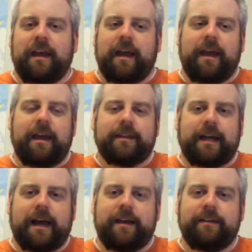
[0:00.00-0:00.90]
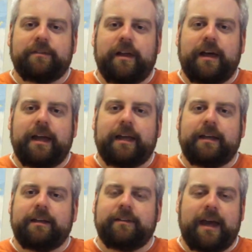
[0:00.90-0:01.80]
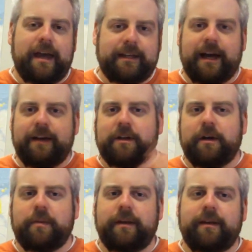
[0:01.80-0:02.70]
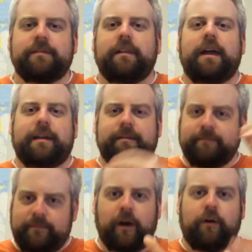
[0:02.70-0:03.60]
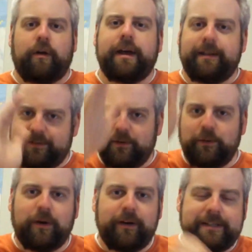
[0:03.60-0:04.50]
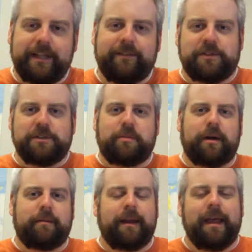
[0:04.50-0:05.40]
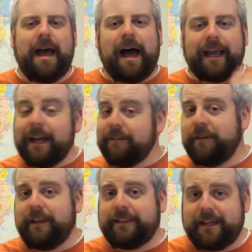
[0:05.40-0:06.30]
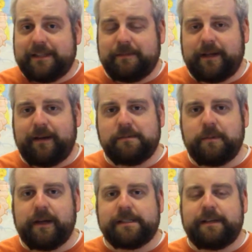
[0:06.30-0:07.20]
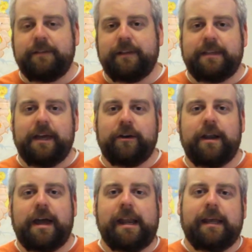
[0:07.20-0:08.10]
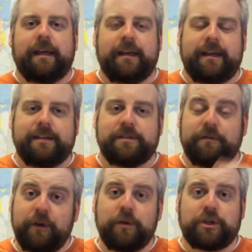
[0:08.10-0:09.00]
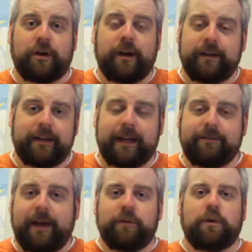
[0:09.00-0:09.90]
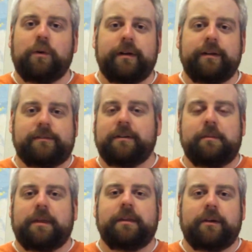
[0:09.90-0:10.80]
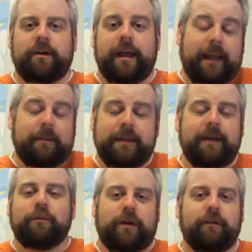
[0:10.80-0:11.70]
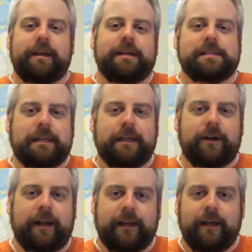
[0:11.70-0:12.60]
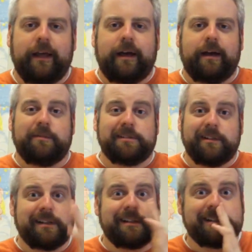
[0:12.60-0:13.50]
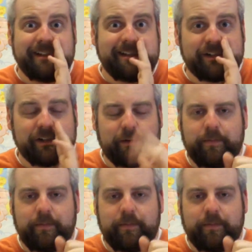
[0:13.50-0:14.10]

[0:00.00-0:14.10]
And the guy is like, the head guy of the company is like, all right, you are the television department. I kind of feel like that sometimes, because I feel like the internet is the future, and kind of everyone is going to be on the internet. I mean, everyone already is on the internet. Just look at Ashton Kutcher.